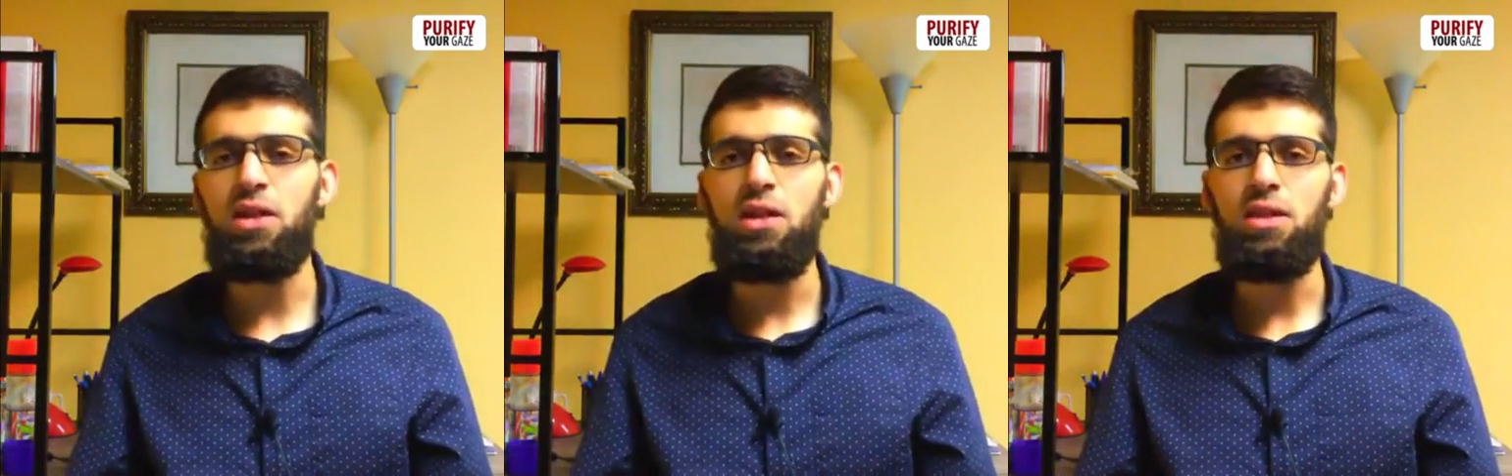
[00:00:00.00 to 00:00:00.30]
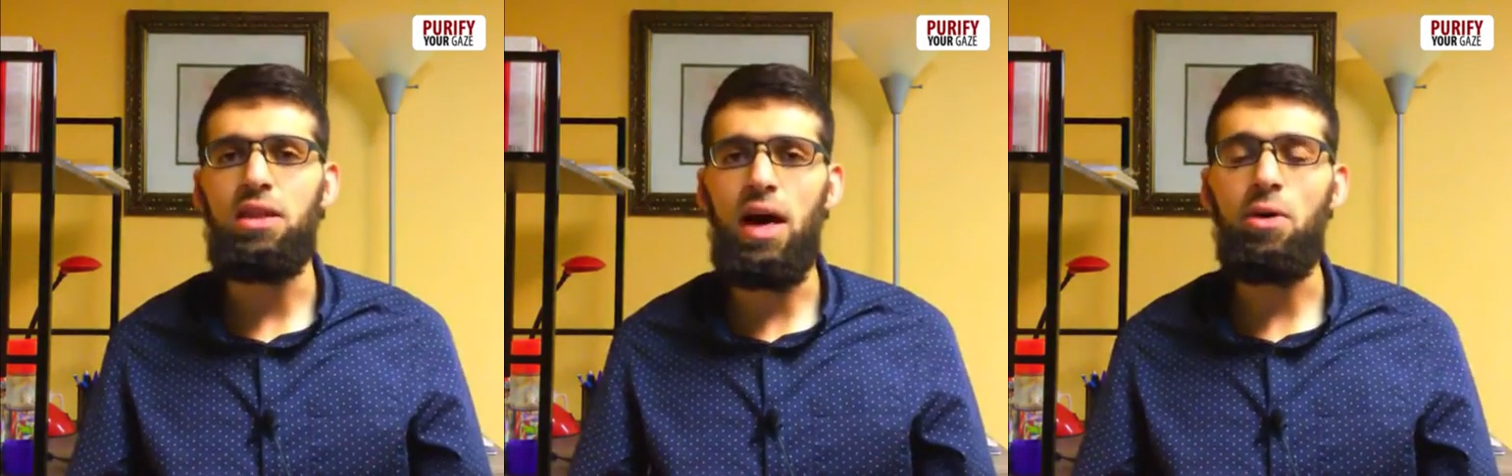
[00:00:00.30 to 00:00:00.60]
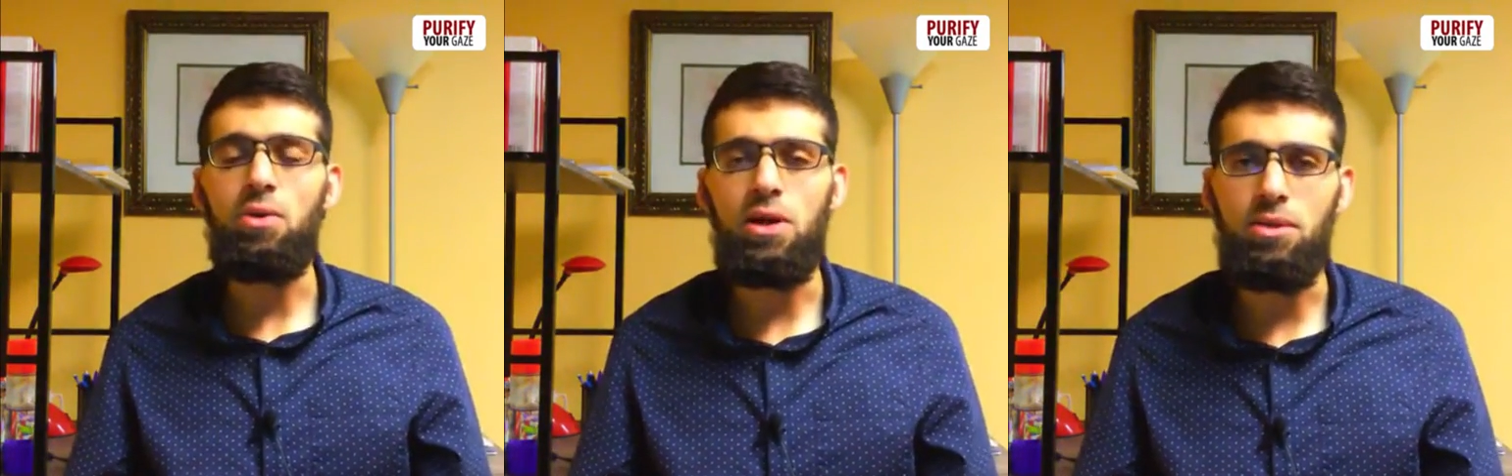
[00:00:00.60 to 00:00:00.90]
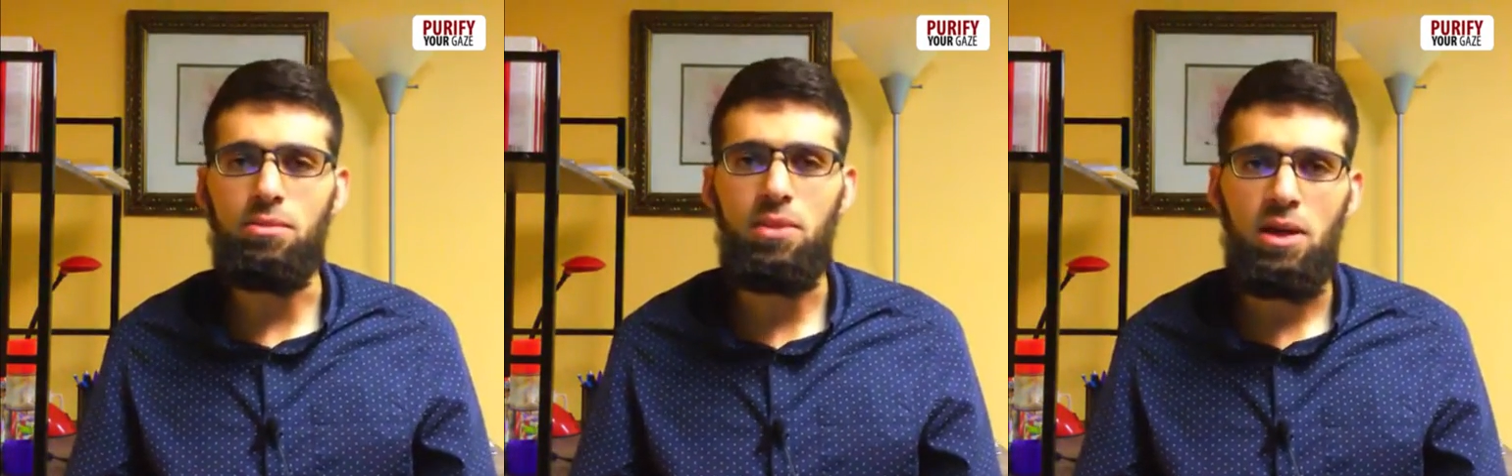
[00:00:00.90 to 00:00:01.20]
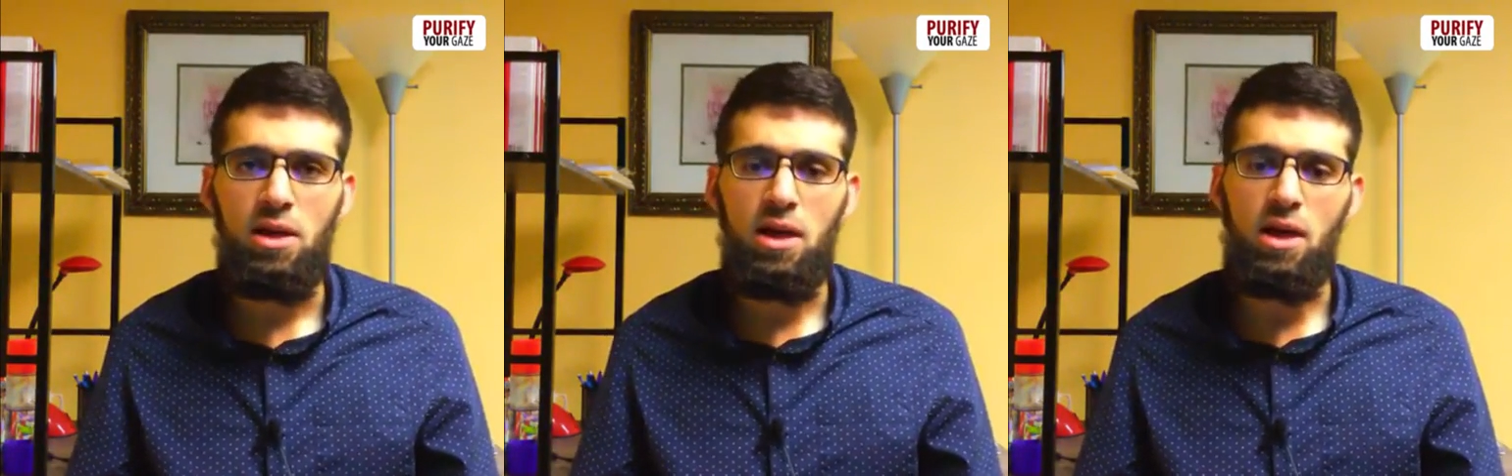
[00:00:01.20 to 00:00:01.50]
the outcome
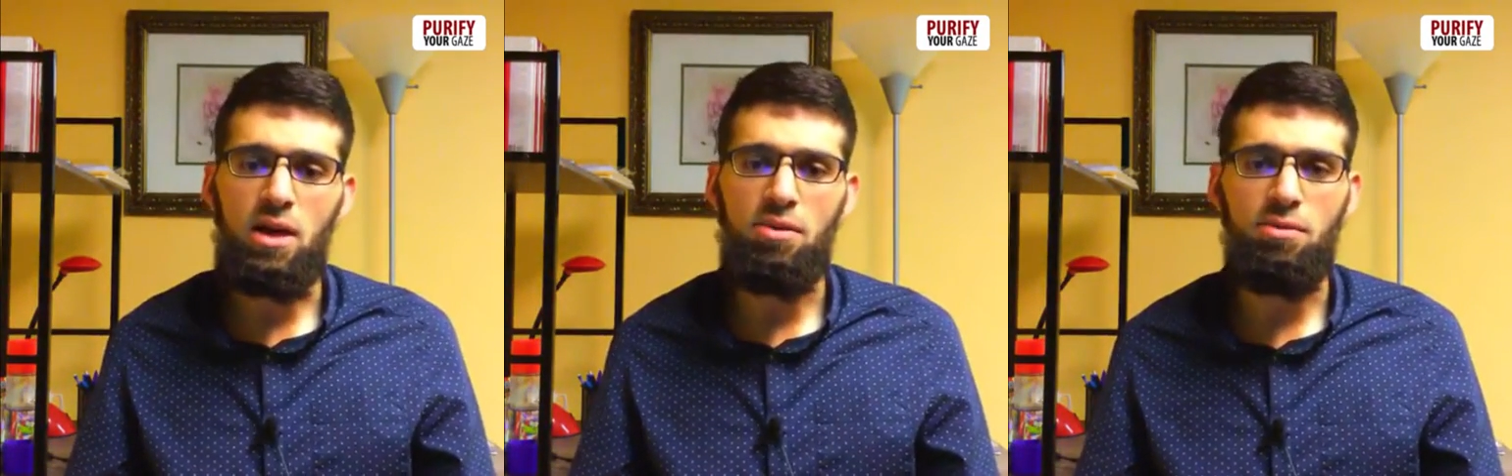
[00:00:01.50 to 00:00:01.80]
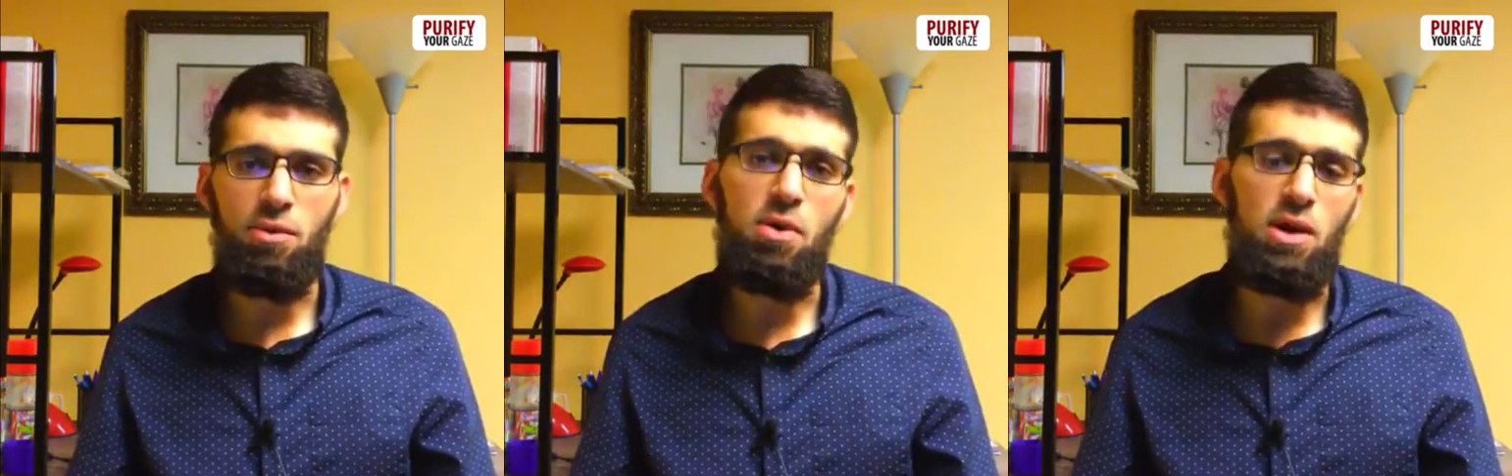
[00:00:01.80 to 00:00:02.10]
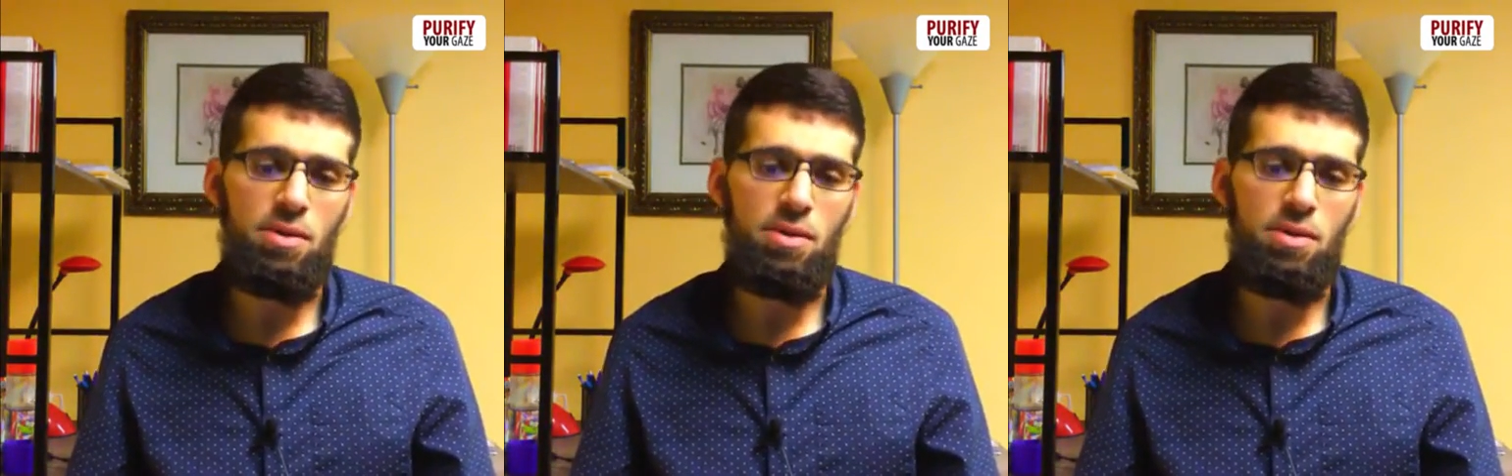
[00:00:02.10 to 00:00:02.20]
for him.